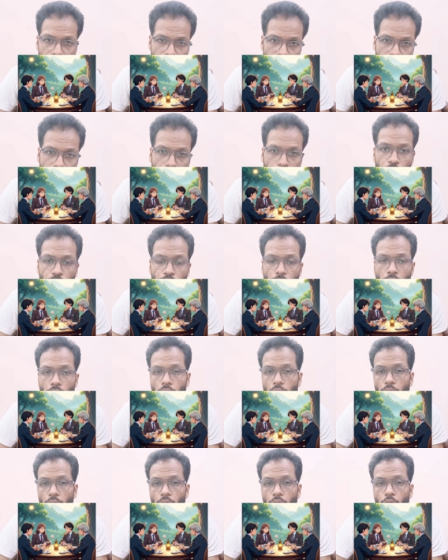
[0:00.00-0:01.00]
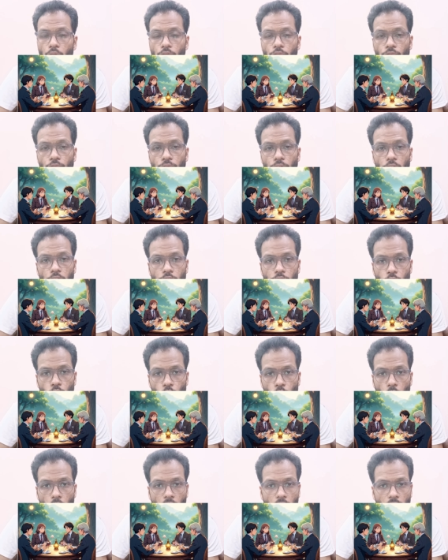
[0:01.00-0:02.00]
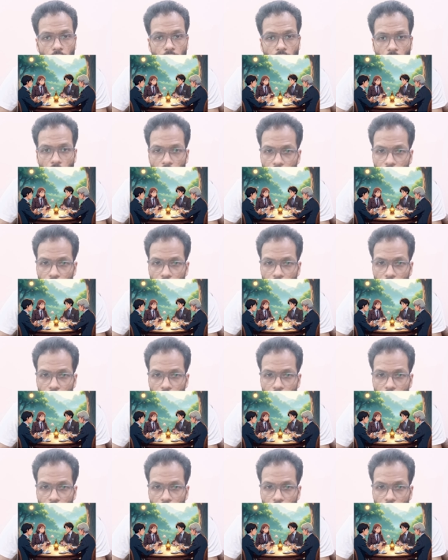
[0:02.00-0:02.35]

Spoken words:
is the key. If you are